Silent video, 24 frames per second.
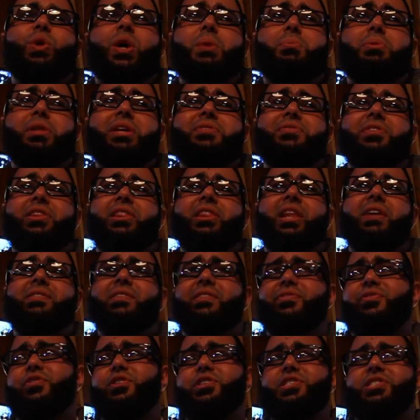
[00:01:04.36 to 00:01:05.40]
I believe in love
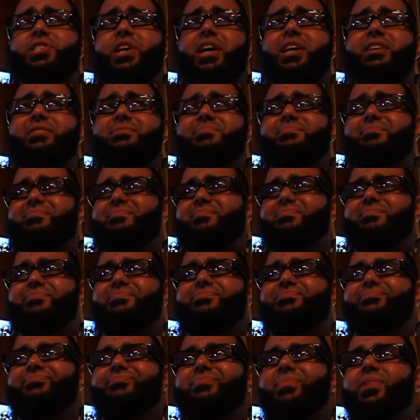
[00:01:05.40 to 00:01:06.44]
at first sight?
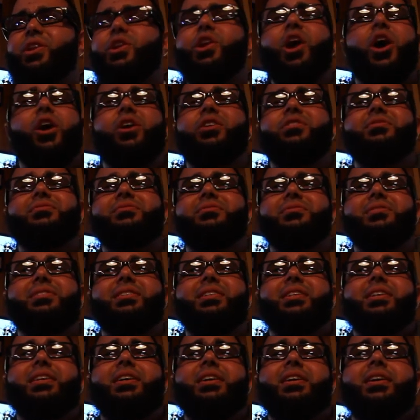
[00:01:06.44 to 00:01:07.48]
No.
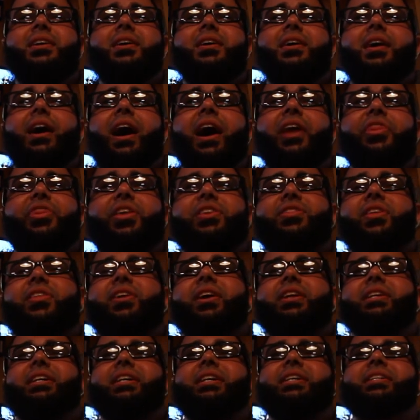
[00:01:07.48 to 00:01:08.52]
I think
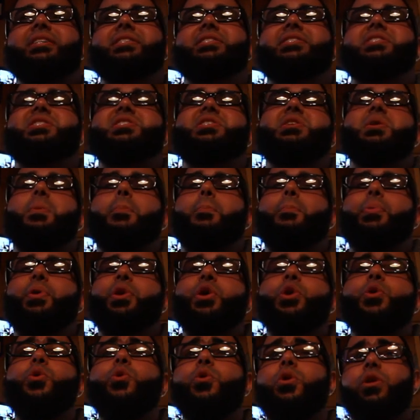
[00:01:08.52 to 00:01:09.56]
that is
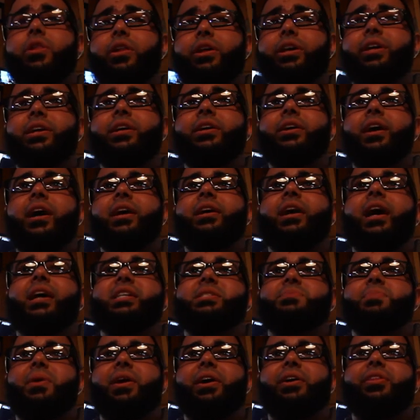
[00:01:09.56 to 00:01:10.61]
purely a
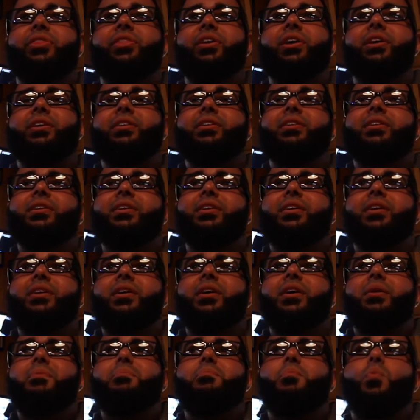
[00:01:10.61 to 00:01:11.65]
cosmetic thing.
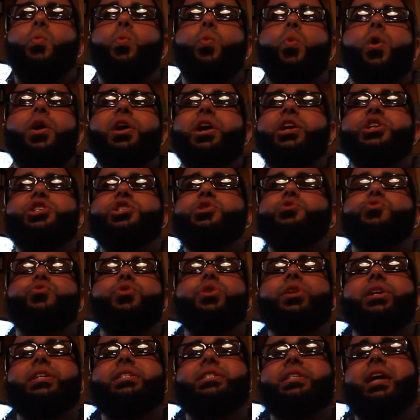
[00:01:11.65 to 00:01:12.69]
What could you
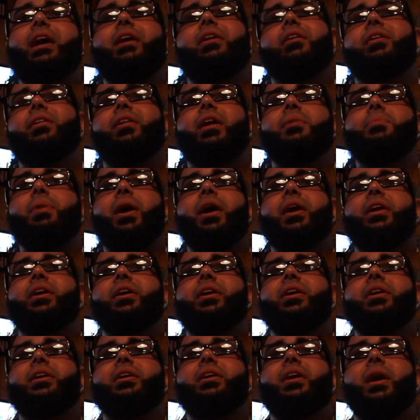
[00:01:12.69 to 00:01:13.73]
really tell about
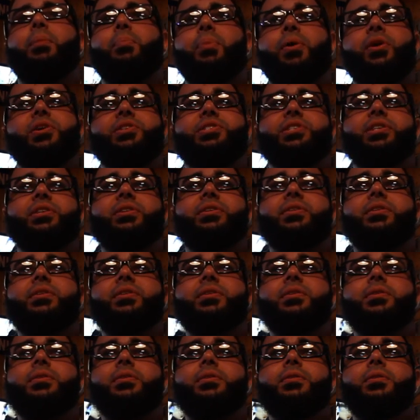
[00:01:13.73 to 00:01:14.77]
a person
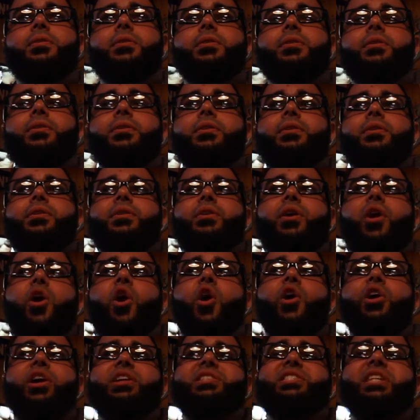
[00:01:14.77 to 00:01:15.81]

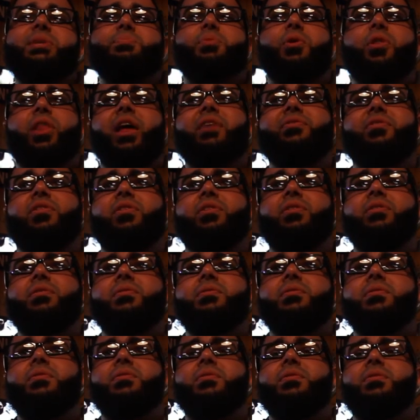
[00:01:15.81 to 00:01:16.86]
on a deeper level
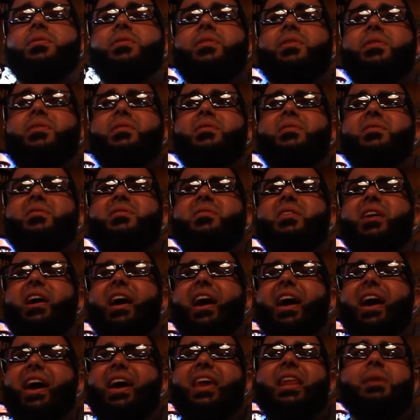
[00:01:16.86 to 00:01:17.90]

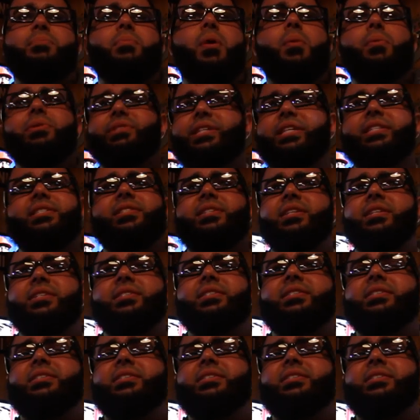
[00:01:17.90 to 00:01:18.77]
in a moment's instance?